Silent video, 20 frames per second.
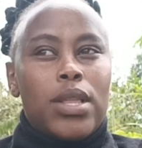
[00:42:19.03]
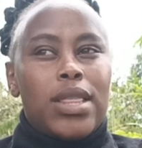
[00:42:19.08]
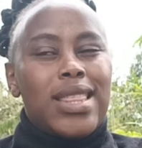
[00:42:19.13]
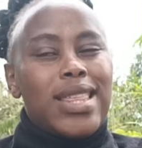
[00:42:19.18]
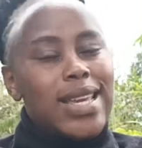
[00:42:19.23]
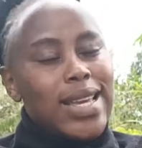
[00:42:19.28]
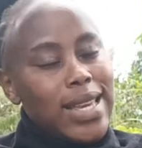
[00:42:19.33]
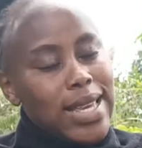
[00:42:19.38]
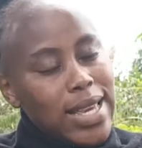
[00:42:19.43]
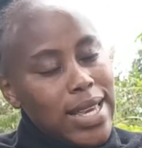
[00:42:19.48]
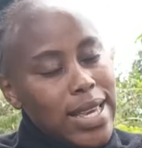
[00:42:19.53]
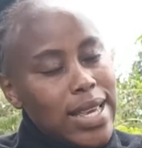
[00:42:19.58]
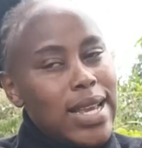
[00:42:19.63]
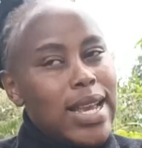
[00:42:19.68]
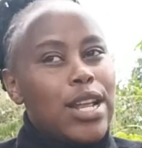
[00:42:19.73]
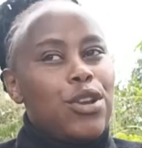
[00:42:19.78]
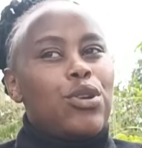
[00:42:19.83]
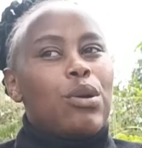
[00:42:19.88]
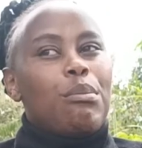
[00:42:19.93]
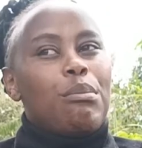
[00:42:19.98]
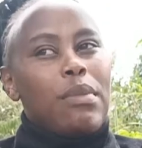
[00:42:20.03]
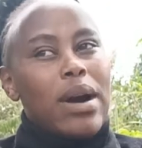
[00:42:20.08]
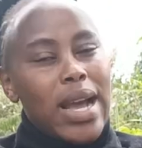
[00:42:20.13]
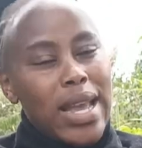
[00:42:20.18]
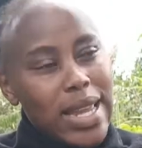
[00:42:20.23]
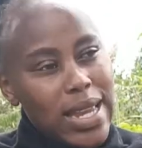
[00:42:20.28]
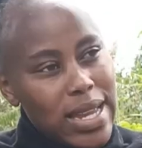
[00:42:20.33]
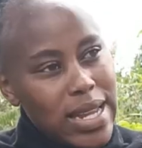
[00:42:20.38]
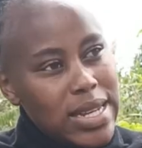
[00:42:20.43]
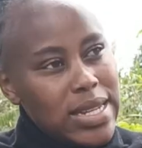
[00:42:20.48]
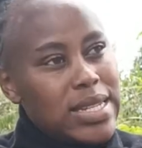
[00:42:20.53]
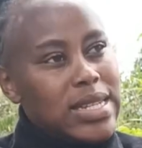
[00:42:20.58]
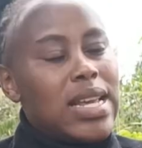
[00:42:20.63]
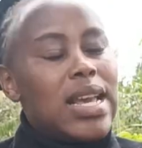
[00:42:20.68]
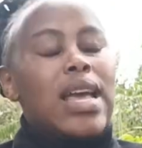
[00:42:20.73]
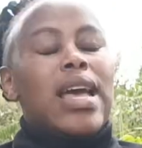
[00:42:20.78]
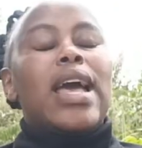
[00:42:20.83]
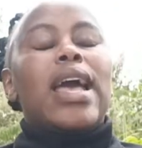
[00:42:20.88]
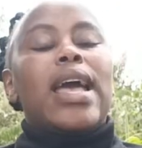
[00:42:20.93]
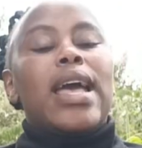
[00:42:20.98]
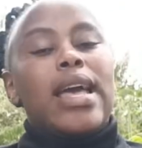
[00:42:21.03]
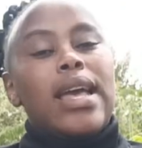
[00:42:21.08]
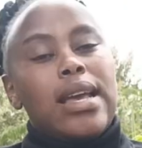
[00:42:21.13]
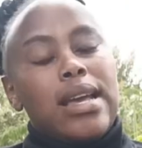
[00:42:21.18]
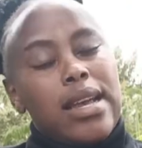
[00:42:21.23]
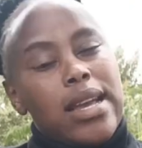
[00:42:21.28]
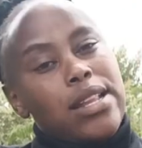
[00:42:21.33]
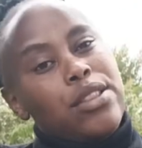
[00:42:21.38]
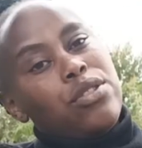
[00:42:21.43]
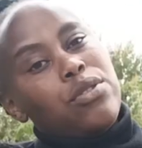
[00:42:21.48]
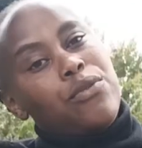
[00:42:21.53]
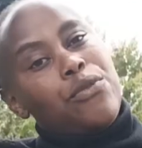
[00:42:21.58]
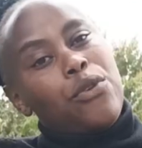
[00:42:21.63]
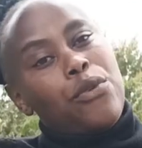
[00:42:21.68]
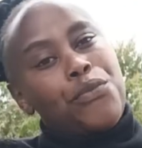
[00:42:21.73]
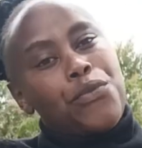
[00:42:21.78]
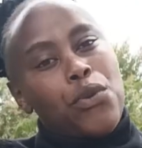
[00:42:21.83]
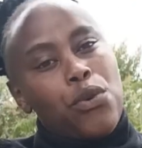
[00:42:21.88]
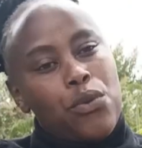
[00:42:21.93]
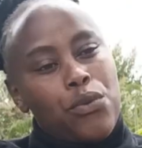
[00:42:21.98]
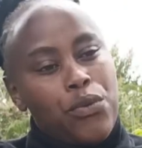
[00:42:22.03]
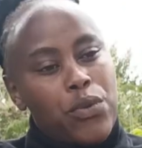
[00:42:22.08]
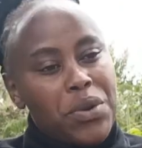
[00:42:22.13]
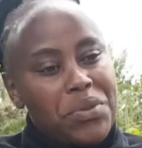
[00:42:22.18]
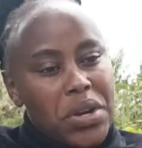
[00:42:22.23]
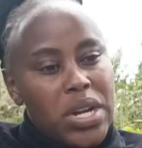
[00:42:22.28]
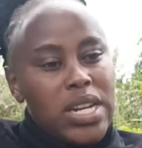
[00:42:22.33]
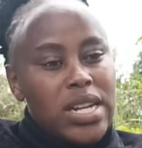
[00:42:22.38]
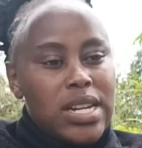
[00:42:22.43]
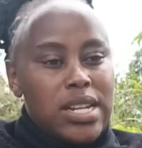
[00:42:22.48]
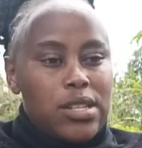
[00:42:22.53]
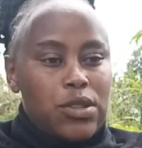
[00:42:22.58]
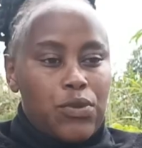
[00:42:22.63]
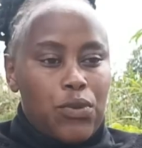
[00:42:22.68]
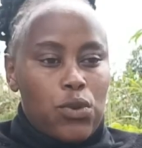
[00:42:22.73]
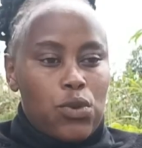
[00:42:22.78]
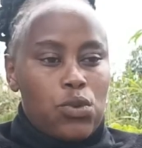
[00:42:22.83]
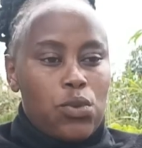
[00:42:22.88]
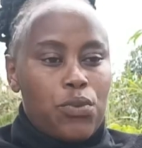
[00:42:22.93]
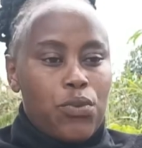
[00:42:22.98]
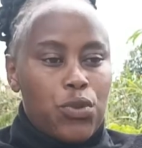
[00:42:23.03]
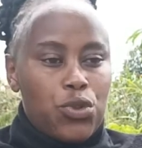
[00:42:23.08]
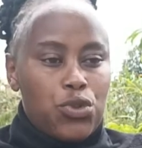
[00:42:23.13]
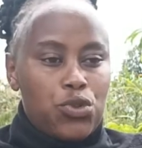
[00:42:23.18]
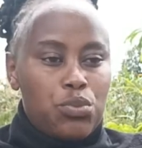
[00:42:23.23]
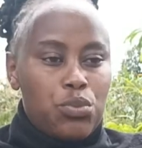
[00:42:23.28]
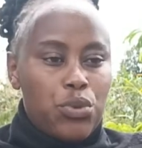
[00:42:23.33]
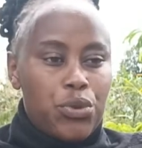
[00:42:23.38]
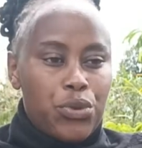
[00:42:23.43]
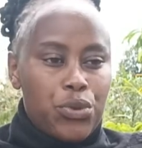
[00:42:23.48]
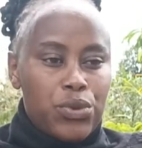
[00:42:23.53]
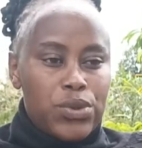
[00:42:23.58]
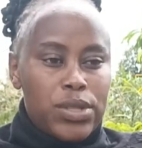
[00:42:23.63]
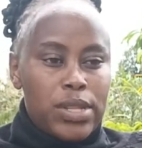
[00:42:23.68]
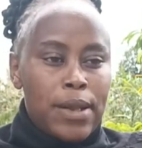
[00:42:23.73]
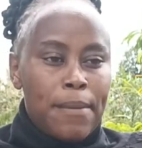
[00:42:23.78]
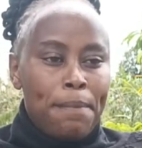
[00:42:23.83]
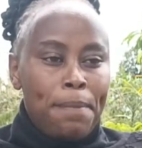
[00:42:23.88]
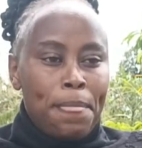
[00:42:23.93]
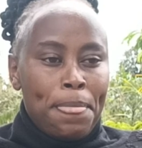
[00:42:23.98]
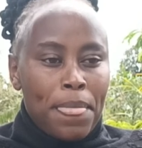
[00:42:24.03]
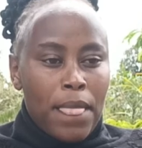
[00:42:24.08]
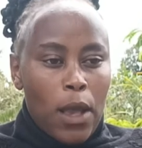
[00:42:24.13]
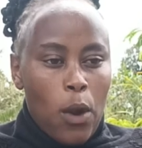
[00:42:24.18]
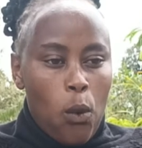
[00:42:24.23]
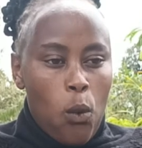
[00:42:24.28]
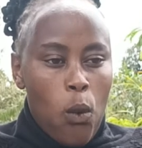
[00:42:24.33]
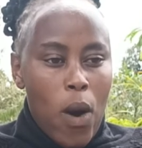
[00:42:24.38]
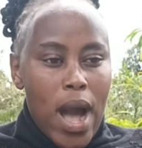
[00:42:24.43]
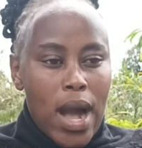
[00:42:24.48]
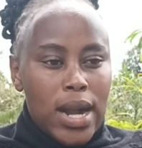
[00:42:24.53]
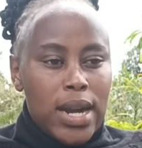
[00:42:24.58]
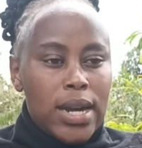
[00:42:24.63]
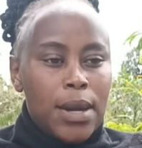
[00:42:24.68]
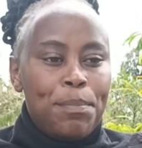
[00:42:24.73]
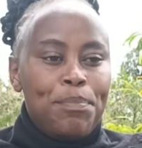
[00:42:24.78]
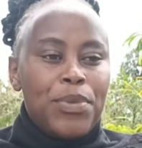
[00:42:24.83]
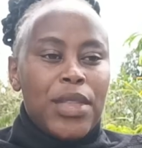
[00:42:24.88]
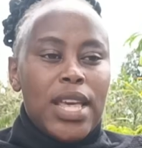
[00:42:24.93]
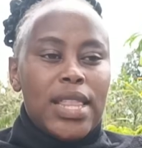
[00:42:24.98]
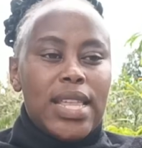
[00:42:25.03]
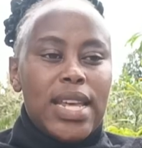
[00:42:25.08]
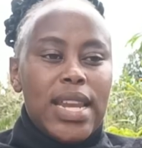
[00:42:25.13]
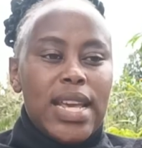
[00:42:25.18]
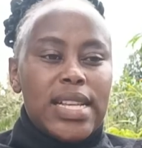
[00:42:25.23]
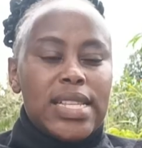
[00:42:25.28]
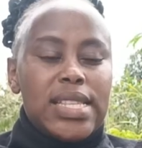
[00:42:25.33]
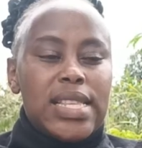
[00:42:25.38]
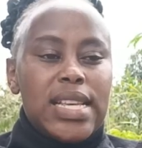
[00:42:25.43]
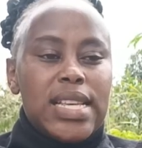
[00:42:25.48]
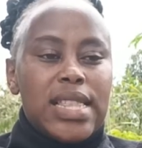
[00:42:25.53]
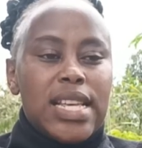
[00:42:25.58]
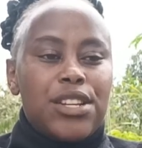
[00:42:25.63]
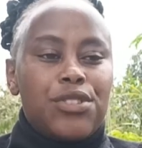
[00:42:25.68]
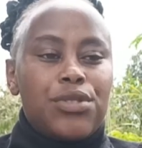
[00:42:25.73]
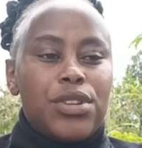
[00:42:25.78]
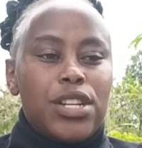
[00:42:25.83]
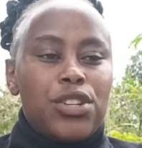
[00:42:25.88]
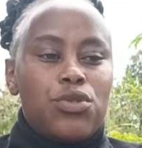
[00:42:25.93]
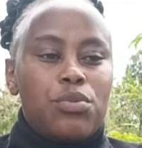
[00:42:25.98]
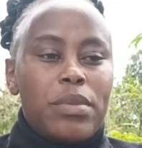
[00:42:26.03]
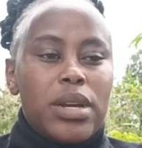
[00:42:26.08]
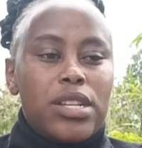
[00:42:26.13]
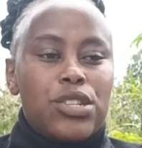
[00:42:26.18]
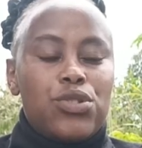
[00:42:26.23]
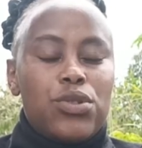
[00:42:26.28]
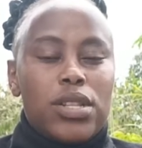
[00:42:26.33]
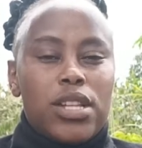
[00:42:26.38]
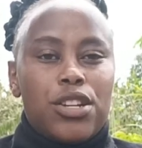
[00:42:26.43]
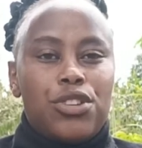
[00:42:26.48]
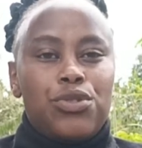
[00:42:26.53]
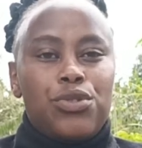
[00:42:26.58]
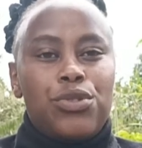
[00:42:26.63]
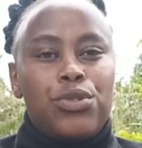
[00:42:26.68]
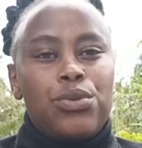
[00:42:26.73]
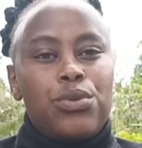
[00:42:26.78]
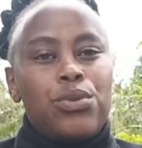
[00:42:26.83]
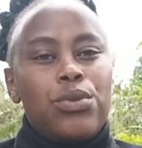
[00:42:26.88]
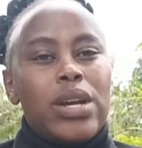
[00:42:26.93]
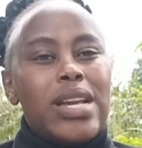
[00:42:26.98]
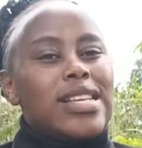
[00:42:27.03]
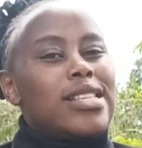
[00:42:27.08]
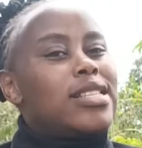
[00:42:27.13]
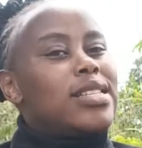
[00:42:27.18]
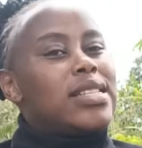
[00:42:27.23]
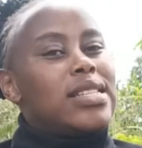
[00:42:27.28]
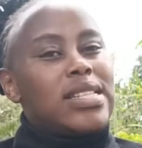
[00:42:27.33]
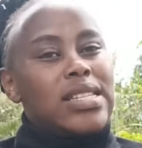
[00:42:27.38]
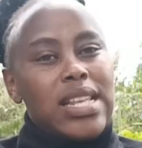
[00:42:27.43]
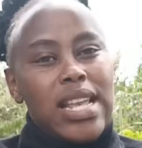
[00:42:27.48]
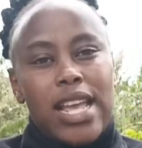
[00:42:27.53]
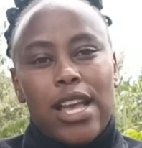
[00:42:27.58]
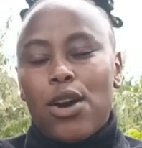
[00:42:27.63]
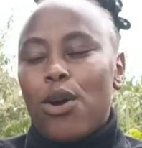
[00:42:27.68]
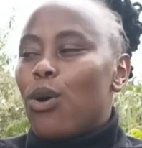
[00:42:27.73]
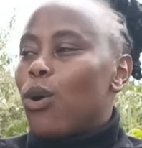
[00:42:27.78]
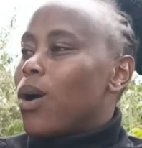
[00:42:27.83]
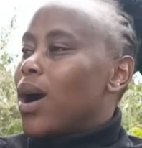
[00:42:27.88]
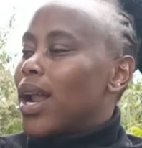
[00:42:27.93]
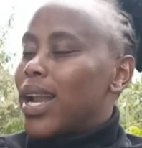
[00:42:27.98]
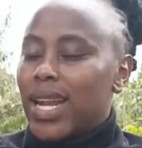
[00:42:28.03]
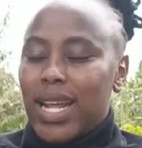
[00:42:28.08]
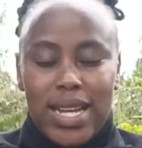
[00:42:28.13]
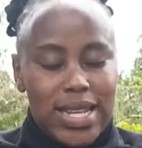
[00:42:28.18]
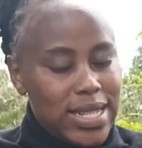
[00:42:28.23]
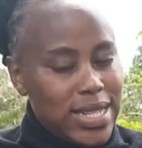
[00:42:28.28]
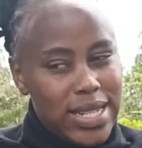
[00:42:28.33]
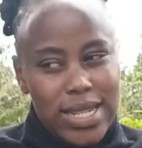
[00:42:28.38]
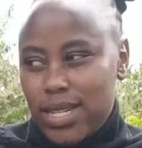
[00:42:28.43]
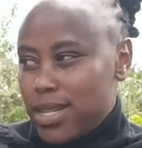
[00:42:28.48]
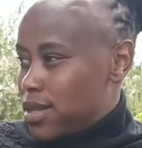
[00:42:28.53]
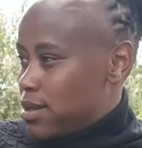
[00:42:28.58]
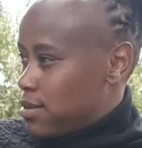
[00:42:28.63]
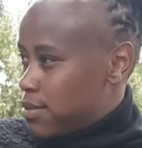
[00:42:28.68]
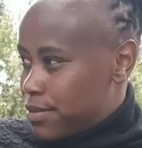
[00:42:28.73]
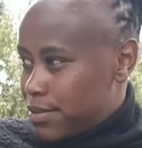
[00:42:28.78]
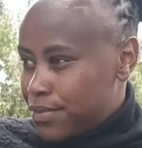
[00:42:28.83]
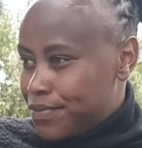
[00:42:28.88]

thinking and your mind and for readiness for tomorrow's work. The next thing that you need to make sure that you do is stay organized.